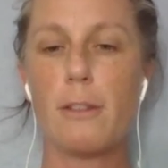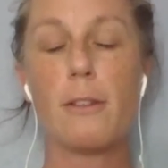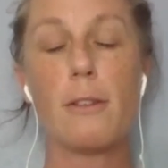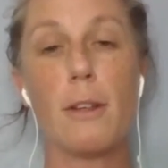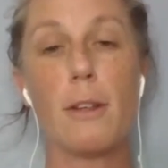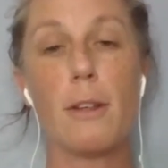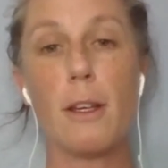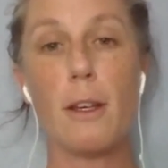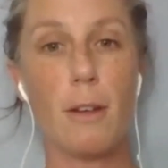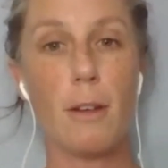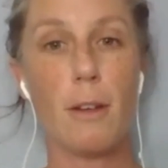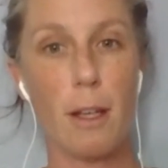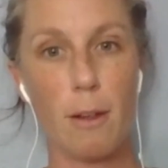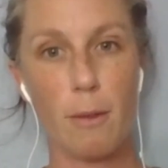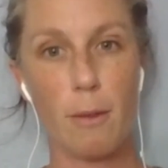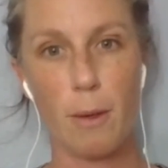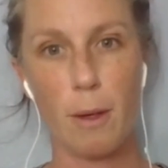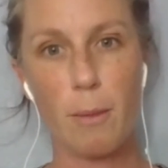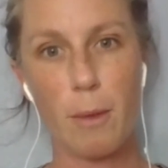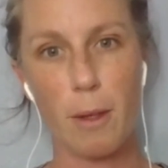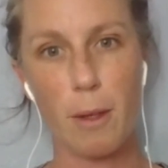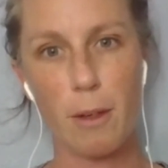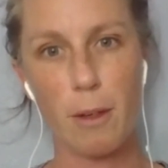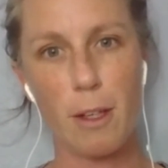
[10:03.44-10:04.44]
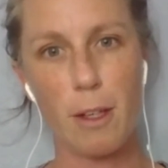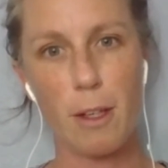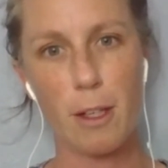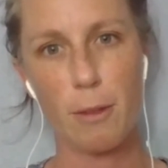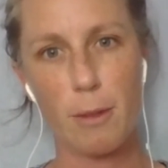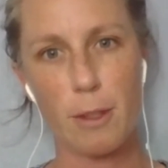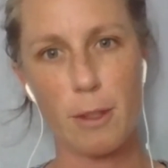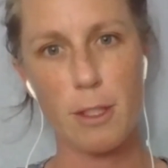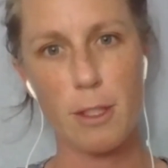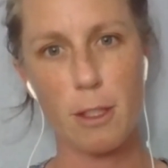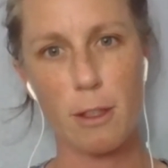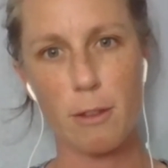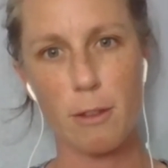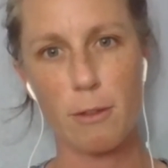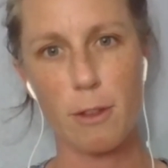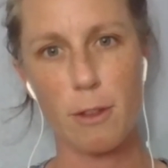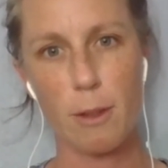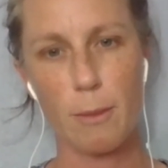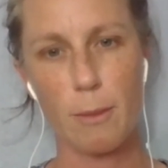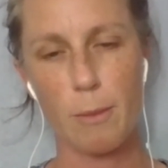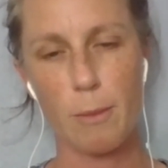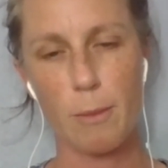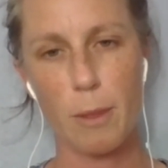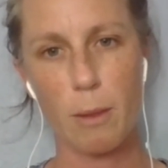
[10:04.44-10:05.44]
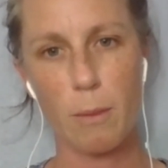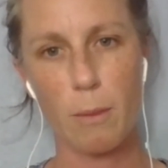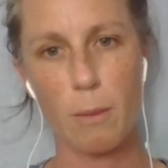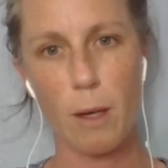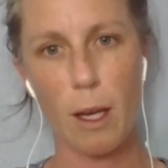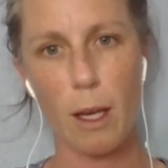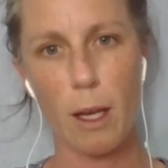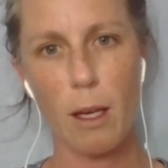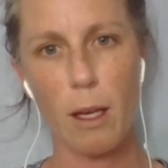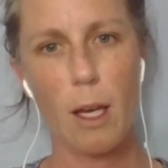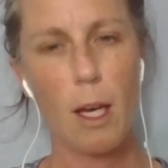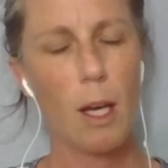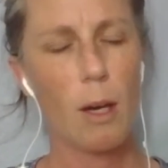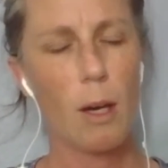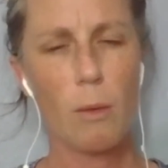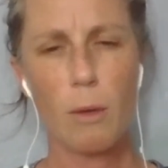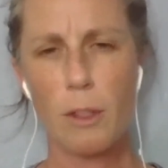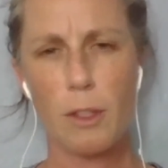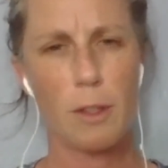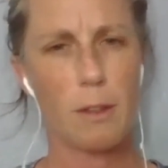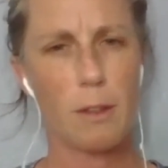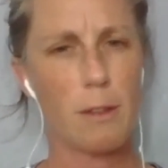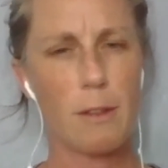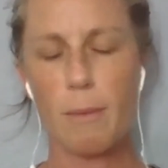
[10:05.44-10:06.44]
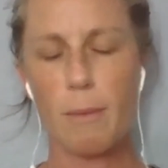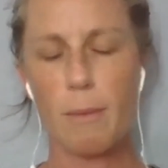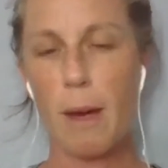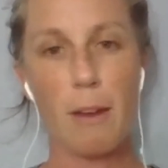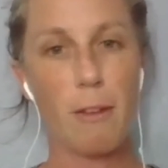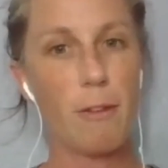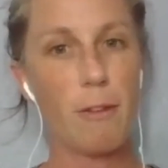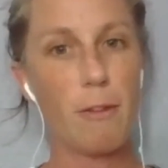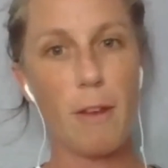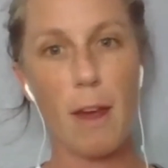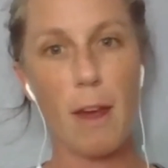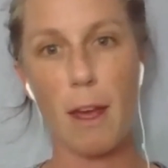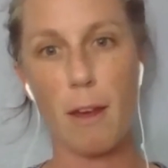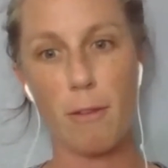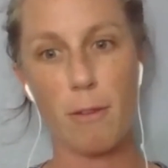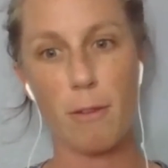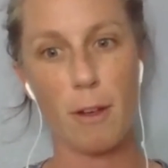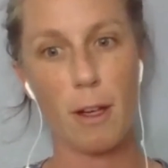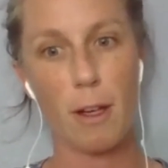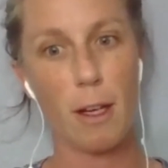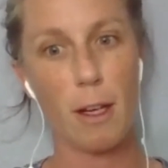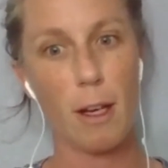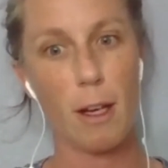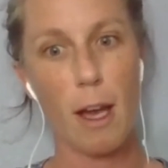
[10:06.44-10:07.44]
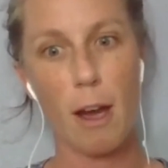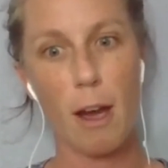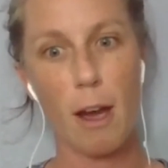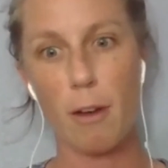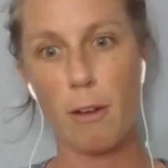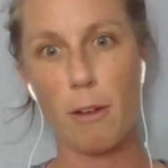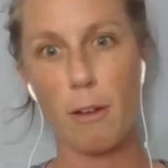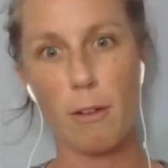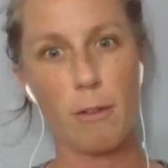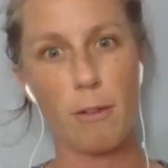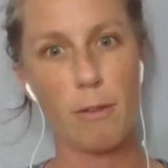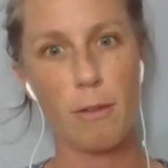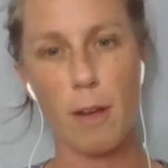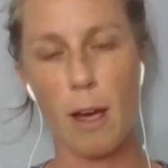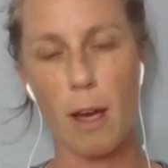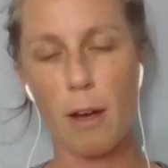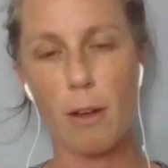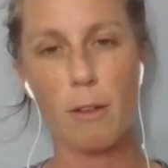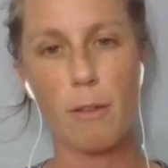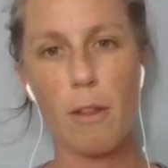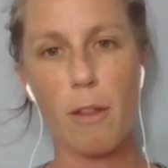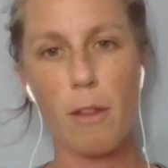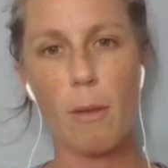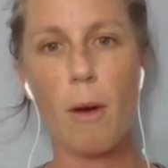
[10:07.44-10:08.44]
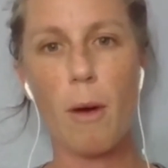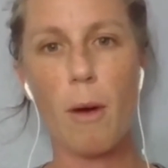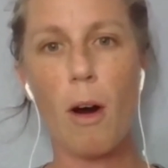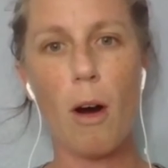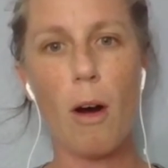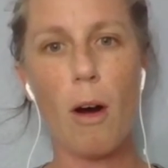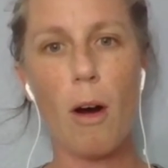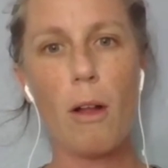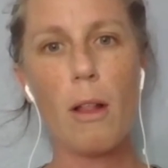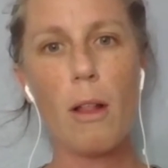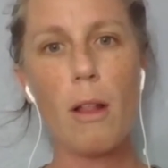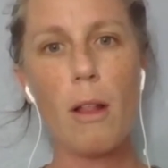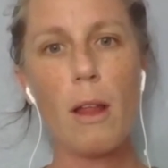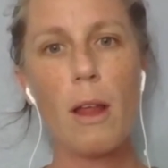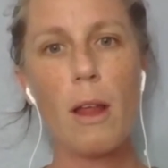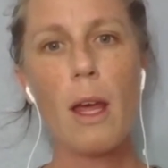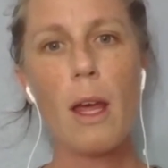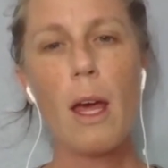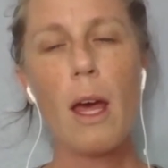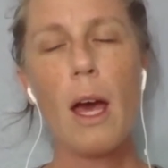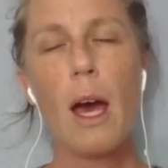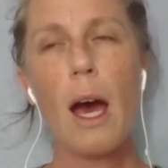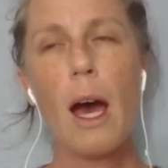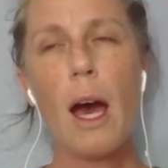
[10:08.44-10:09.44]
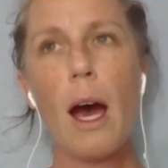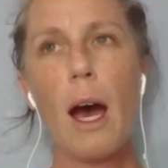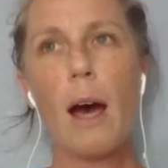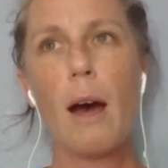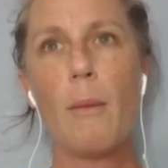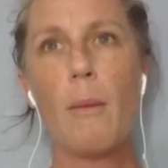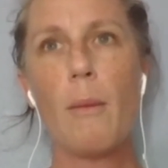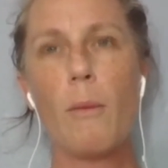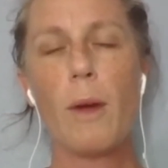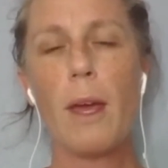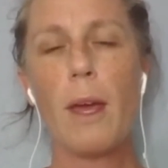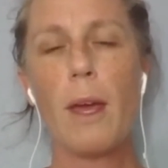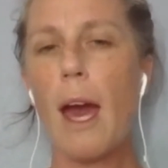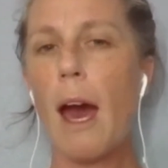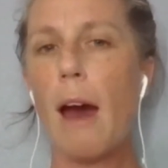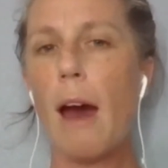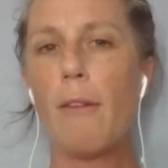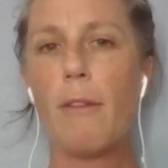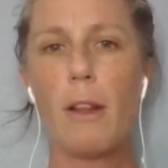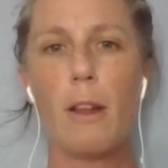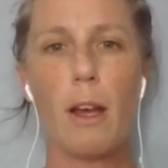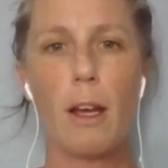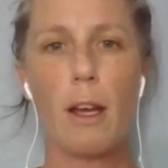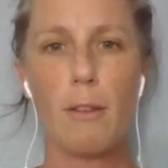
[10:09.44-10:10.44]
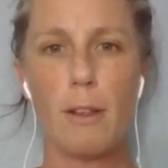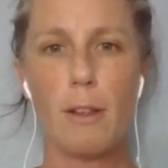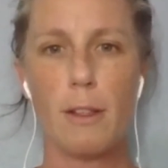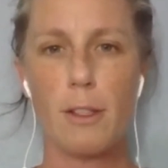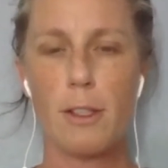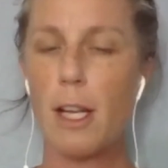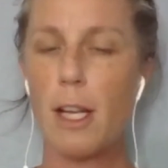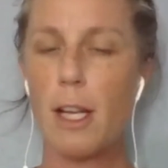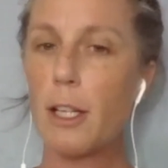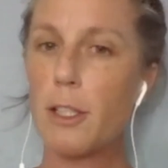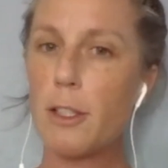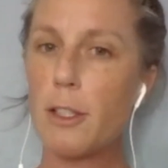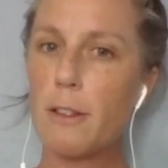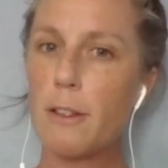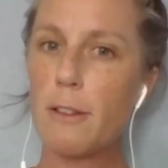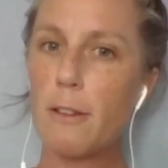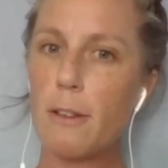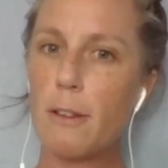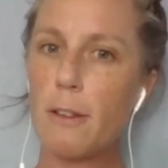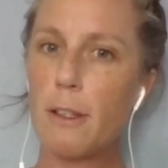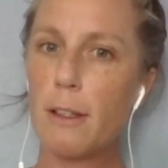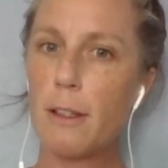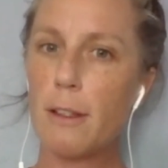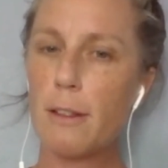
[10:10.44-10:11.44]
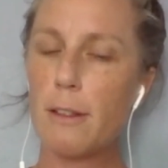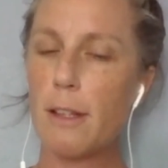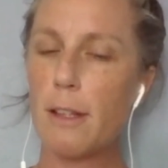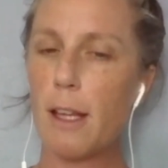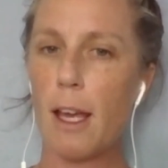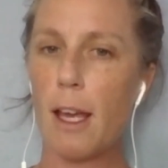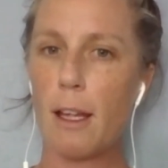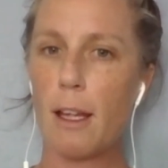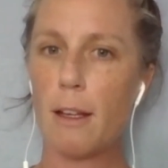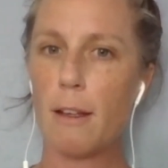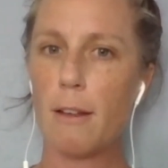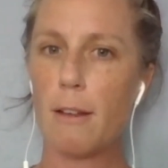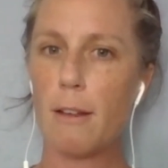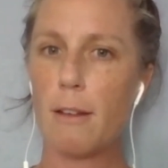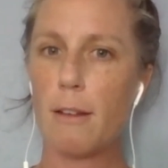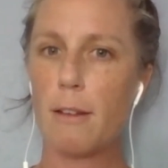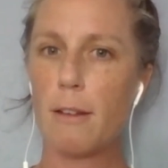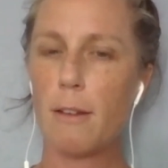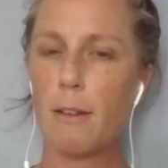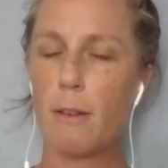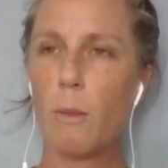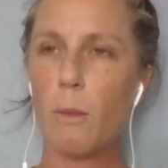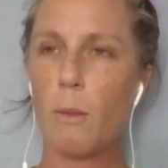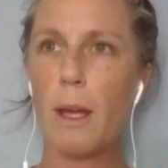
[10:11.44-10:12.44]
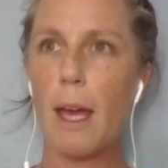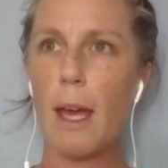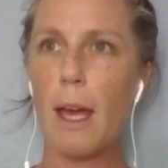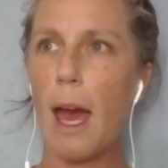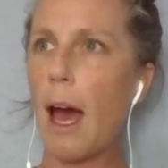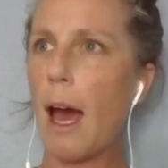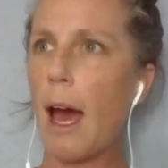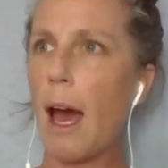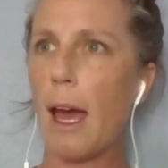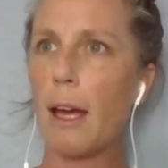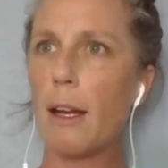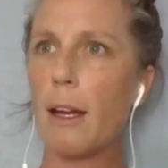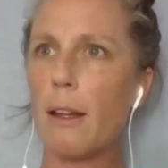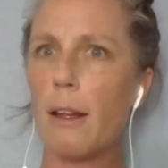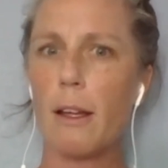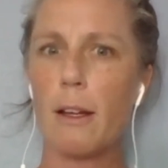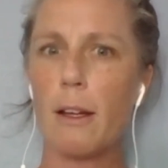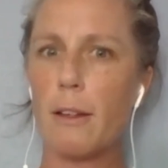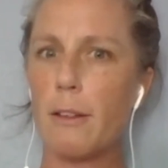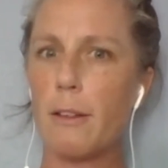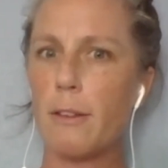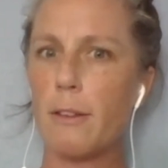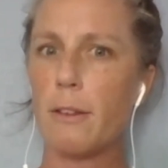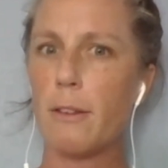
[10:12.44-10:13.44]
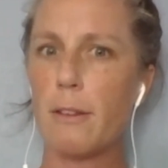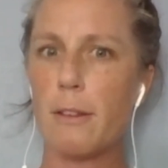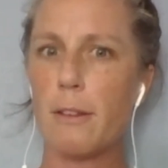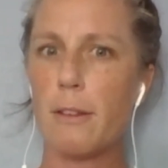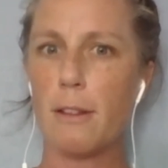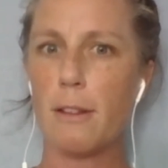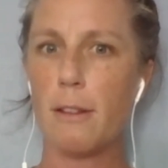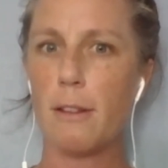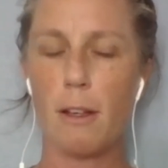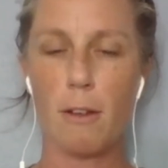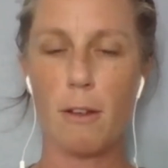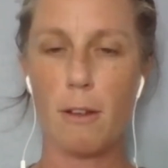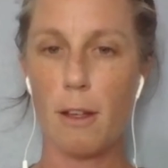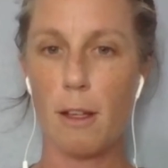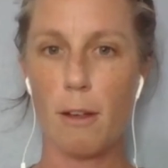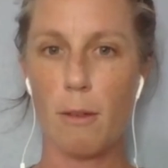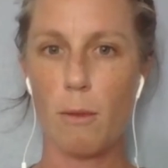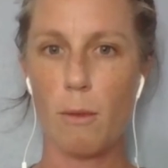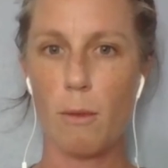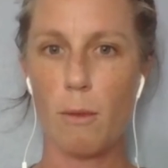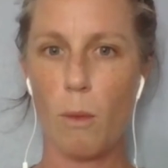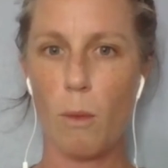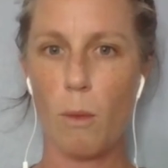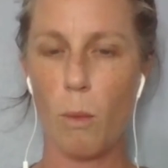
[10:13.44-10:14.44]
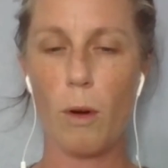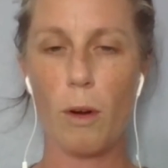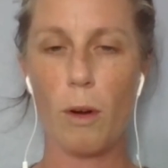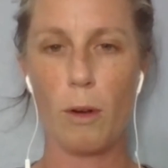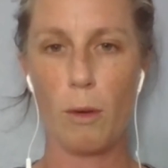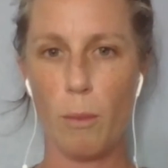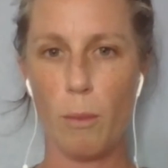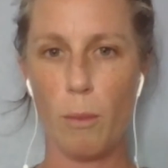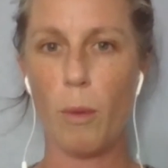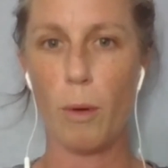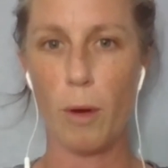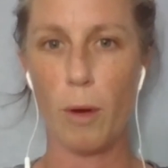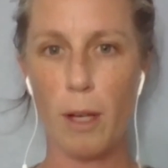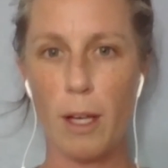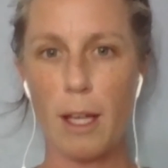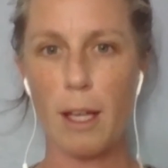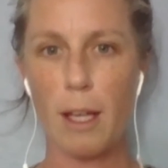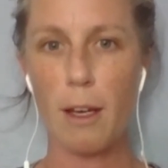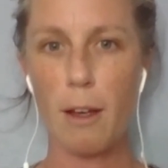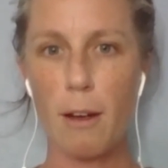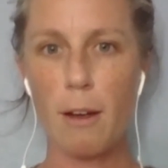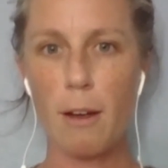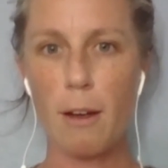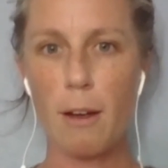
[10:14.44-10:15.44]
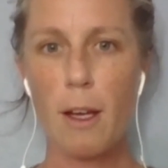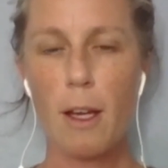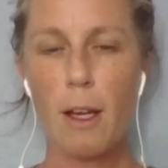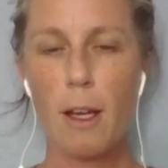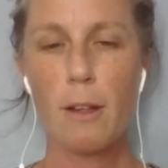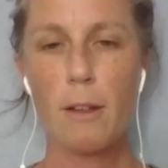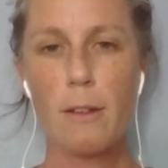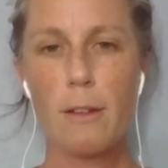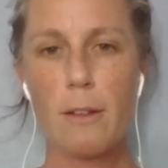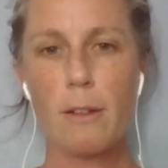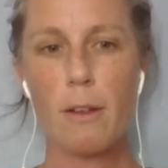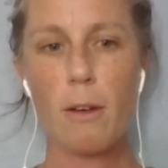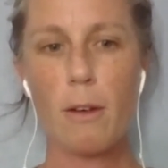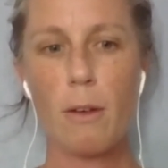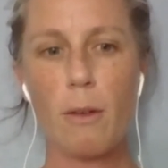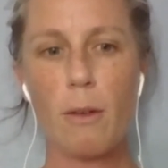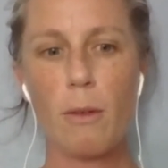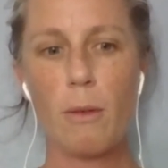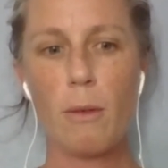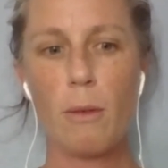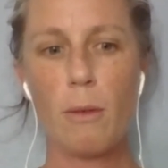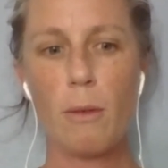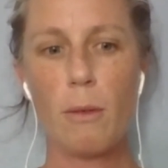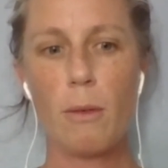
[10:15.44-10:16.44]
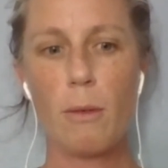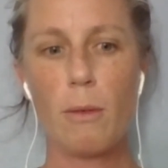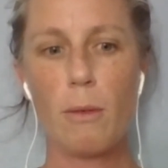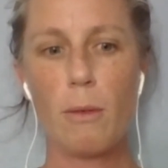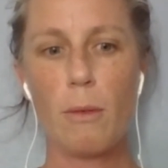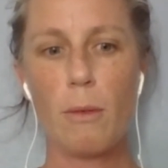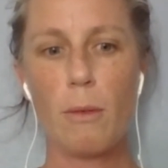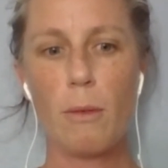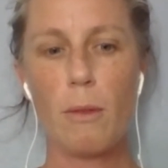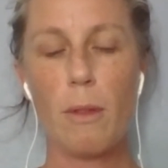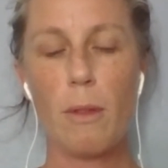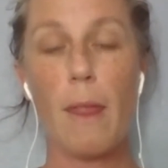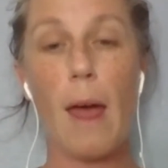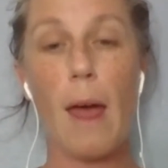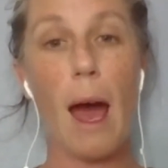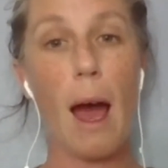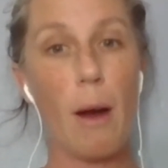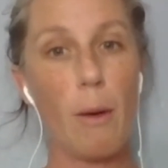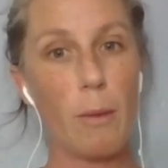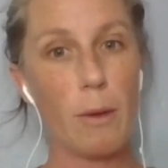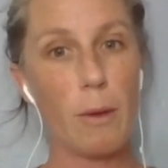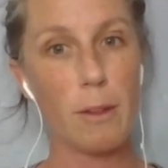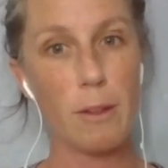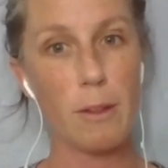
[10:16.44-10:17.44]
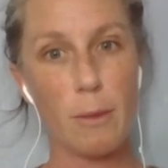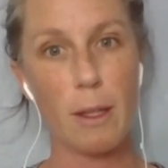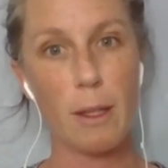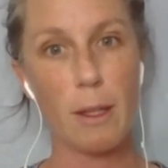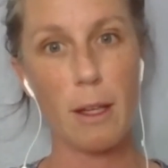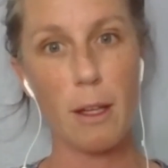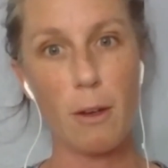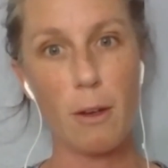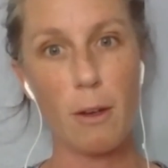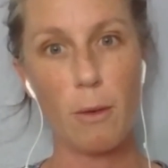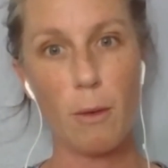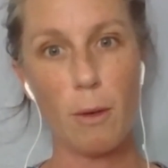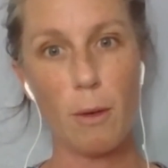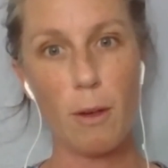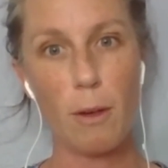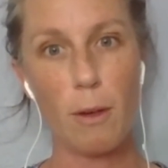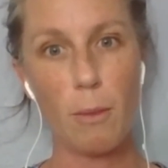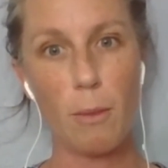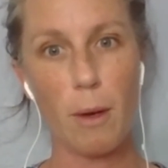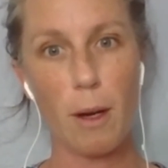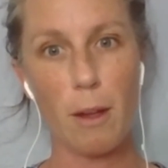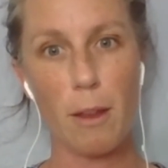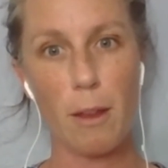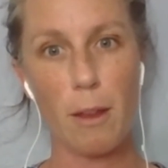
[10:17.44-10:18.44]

unit when we were going to return from spring break, which is my favorite out of them all. We have a lot of international students, and I had a lot of students this year that weren't born here. So that was really cool, where